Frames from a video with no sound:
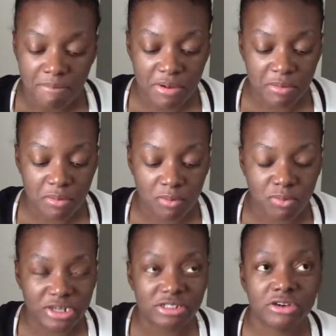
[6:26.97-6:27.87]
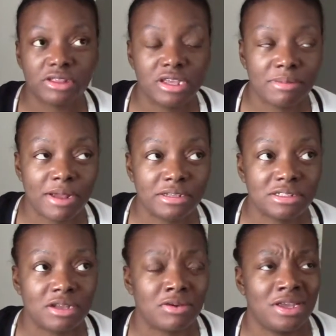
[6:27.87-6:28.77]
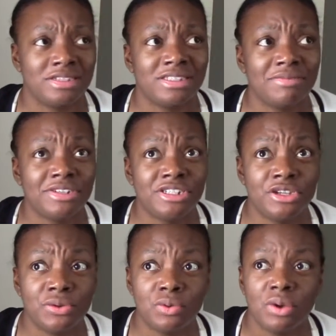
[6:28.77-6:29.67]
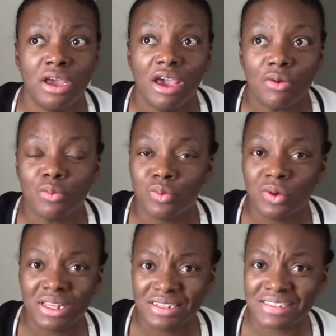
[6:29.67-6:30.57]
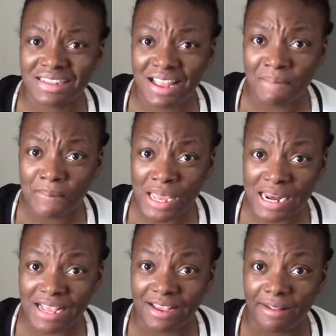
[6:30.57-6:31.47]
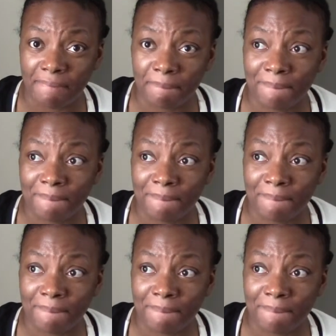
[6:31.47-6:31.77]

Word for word: But when I started thinking about it, I was like, okay, 72 really isn't that many.